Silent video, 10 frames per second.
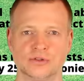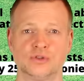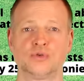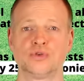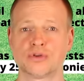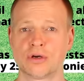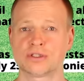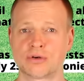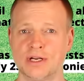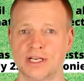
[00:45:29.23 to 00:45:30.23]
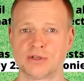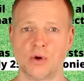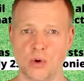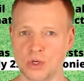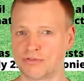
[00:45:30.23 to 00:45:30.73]
Do not collect
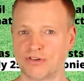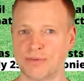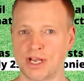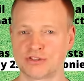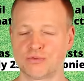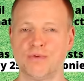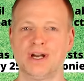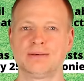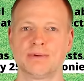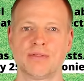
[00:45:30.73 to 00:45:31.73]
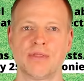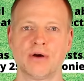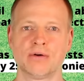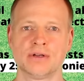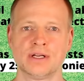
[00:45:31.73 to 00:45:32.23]
all information randomly
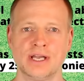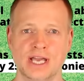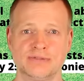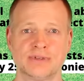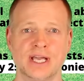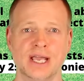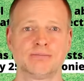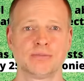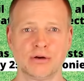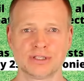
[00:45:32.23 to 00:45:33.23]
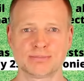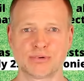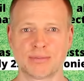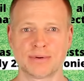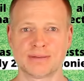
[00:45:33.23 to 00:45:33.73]
though, as the game most
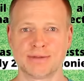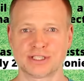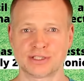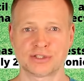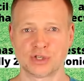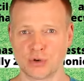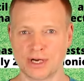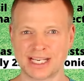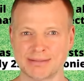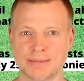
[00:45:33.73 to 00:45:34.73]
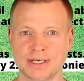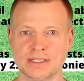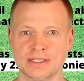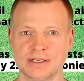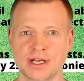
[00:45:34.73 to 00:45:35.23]
probably measures your
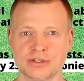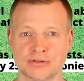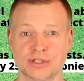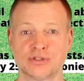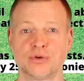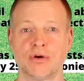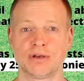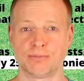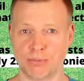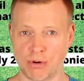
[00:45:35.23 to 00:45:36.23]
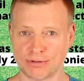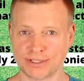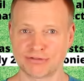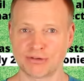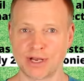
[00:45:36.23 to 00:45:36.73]
capability to discern important
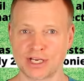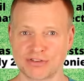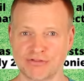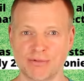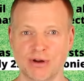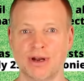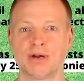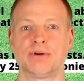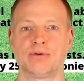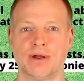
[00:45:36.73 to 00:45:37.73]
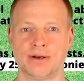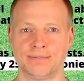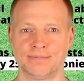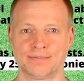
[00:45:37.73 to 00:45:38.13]
information from irrelevant one.